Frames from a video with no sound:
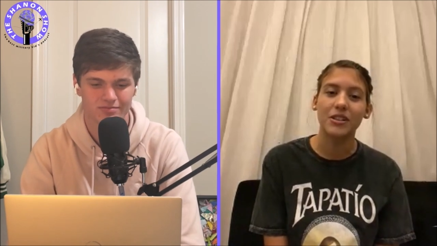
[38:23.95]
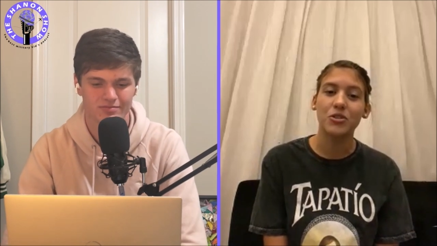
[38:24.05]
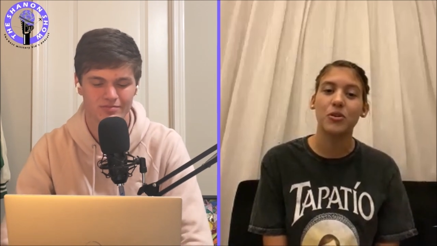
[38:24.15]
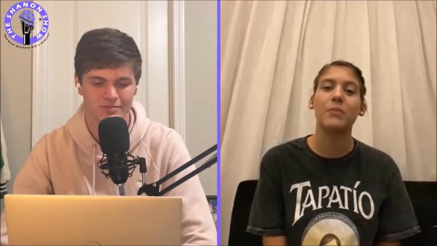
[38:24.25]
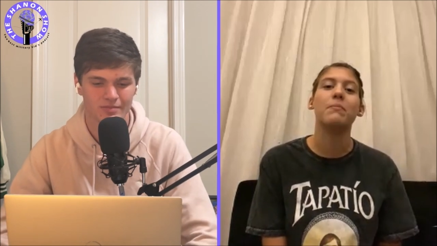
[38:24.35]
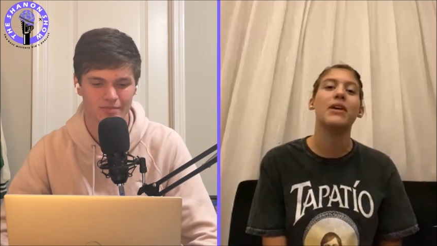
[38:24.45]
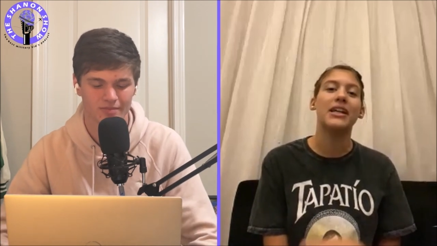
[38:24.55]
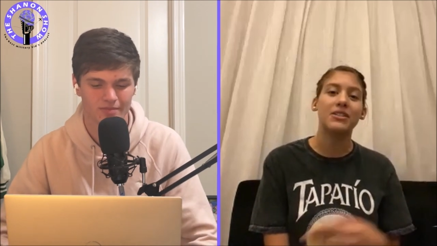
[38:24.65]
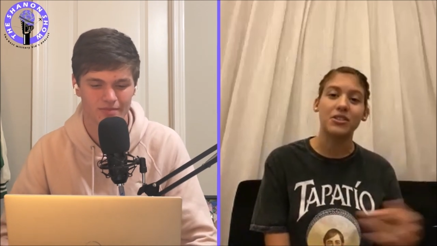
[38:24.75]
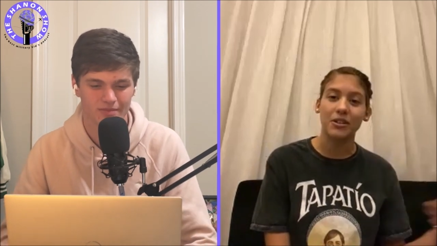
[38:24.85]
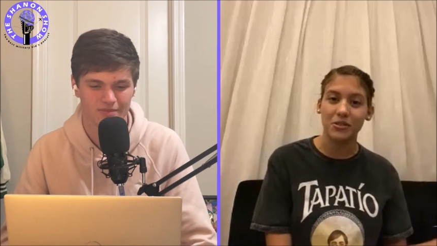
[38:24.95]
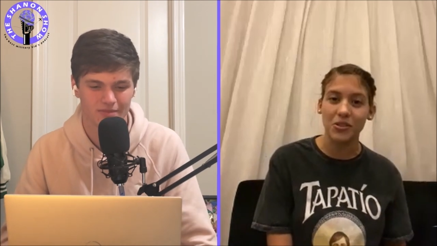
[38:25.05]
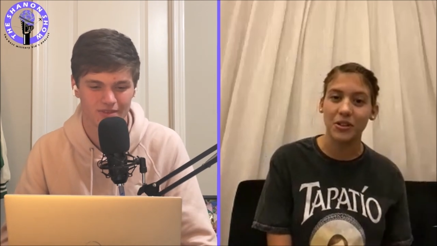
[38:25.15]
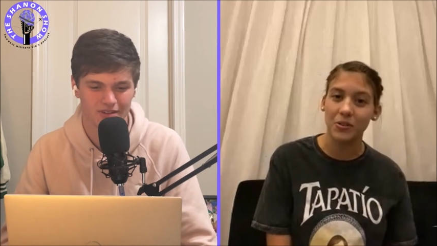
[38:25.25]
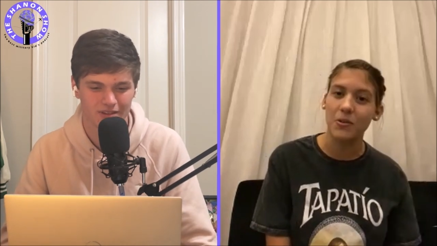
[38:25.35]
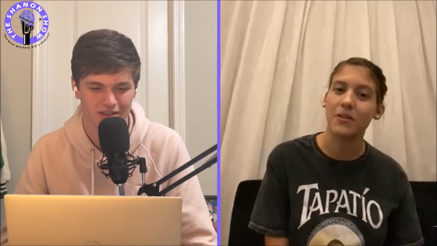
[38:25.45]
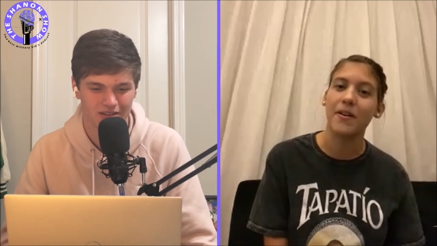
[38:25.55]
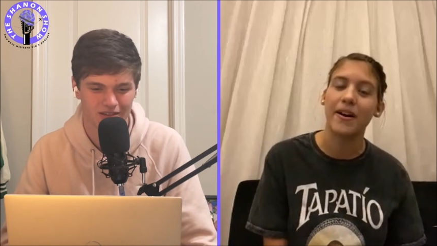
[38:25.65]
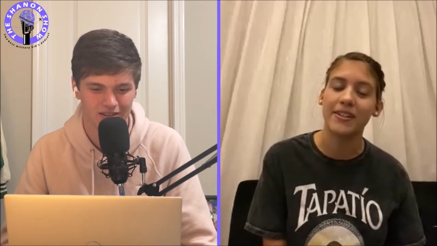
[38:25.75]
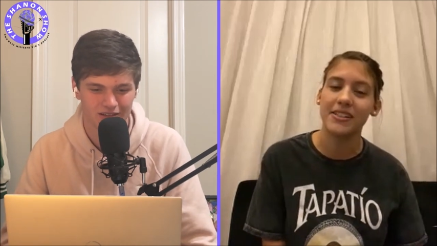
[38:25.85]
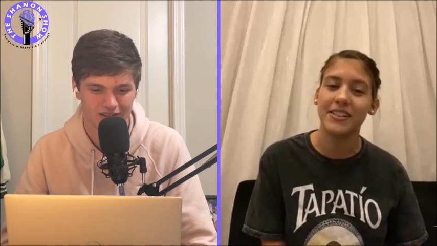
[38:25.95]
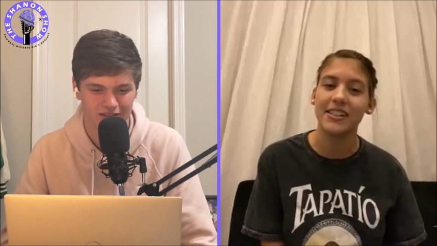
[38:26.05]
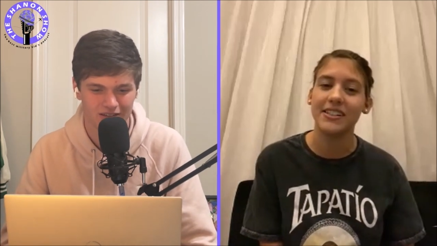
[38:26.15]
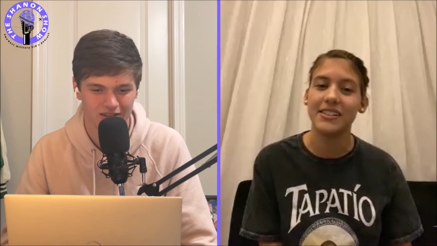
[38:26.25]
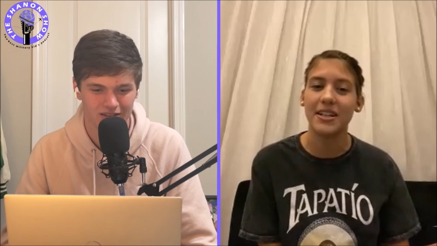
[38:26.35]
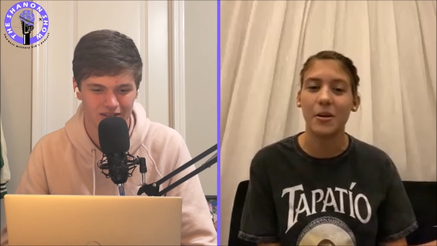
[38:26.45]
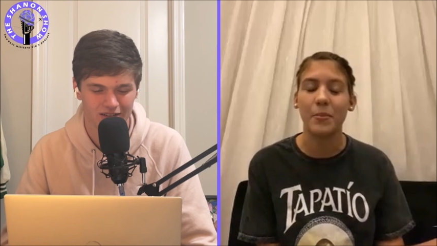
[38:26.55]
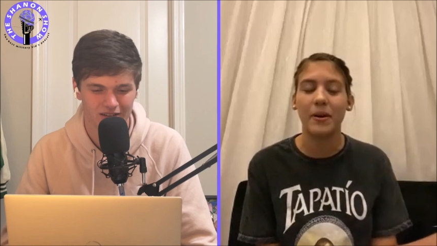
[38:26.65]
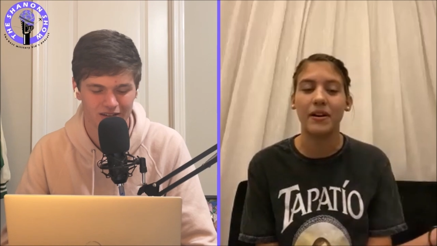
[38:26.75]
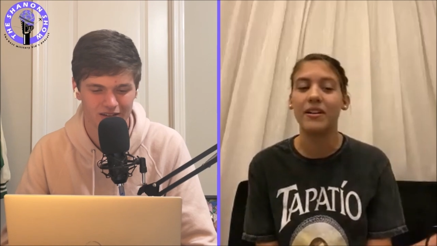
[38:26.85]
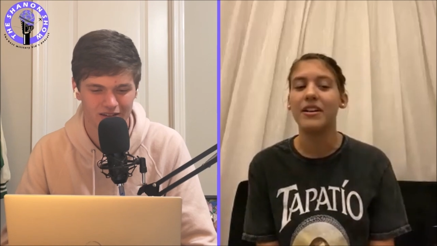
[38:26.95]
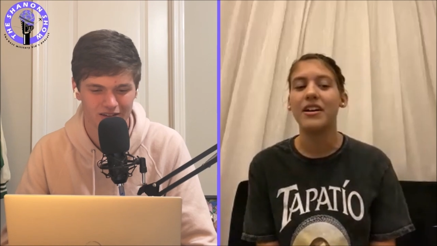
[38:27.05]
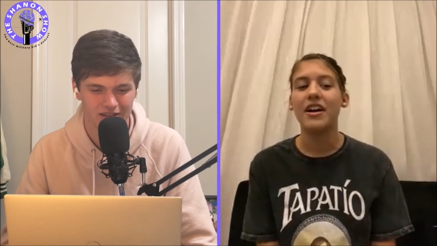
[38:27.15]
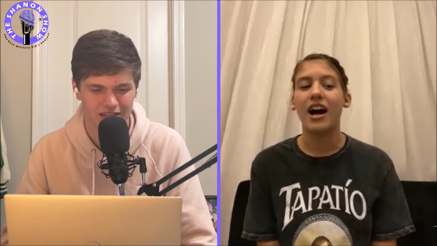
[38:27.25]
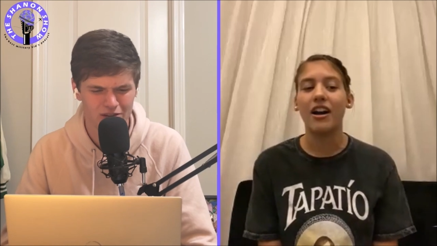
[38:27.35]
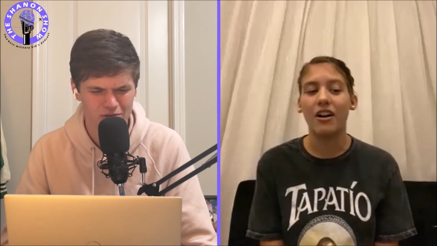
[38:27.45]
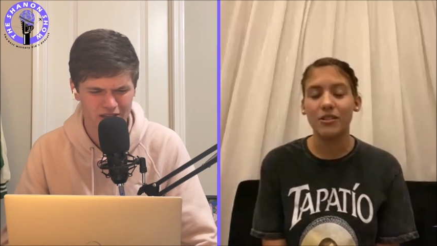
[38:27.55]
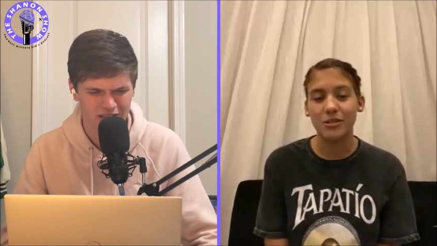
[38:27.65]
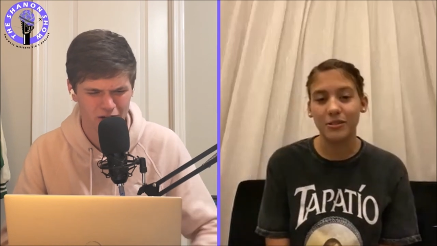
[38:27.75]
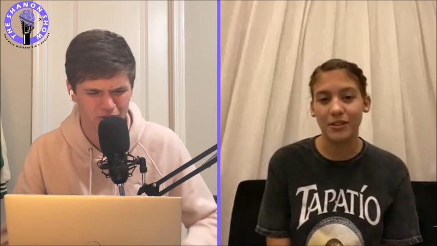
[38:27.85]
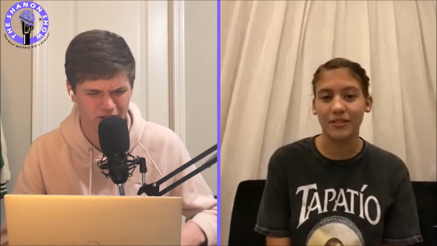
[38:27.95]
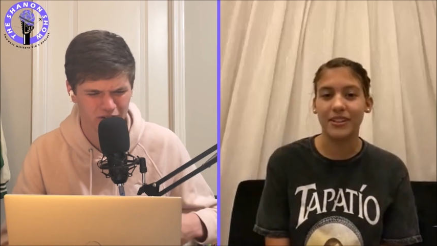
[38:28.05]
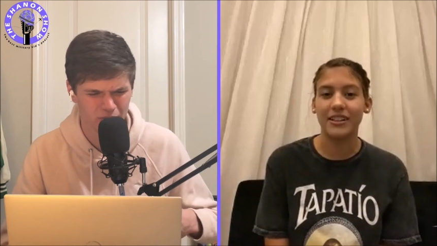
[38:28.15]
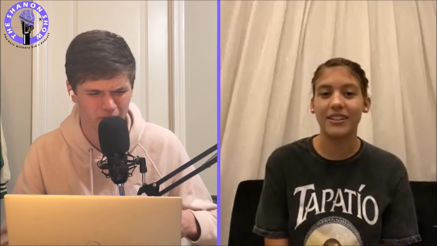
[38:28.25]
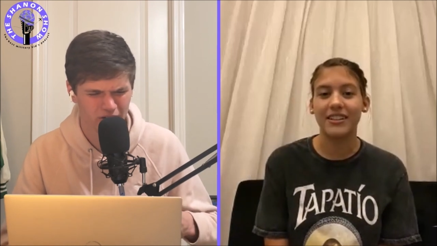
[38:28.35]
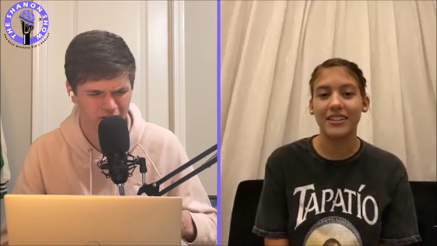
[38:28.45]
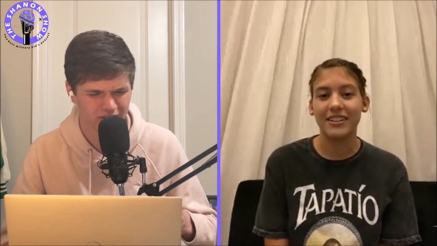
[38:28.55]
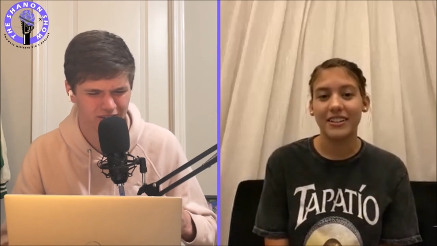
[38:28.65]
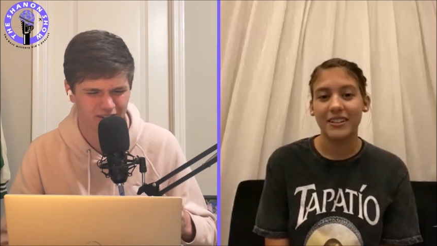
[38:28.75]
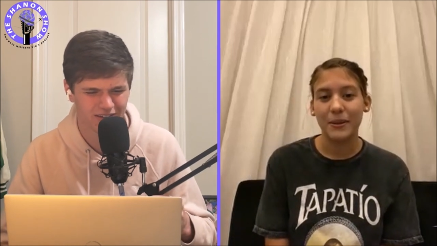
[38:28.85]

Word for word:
Speaker 1: So I may start doing underwater hockey in Tampa. I also you get learned- COVID underwater?